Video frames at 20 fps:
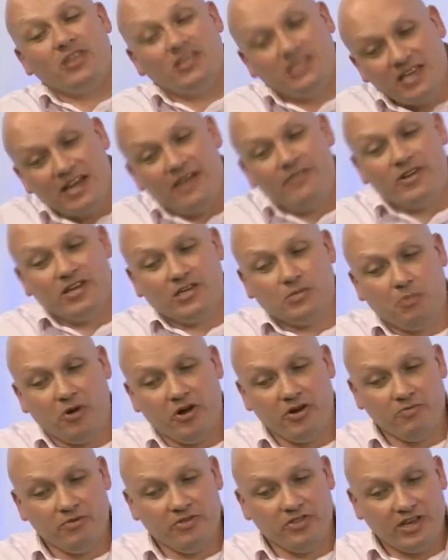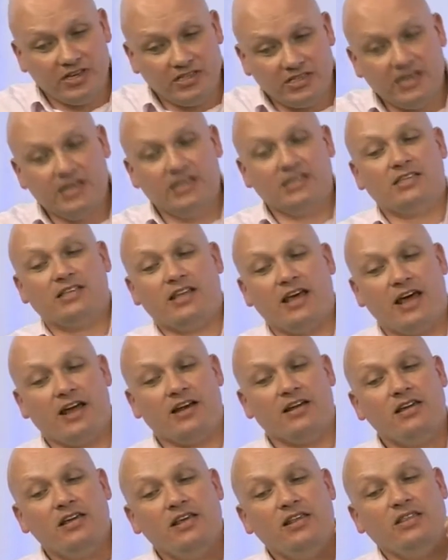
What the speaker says: serious point with this is that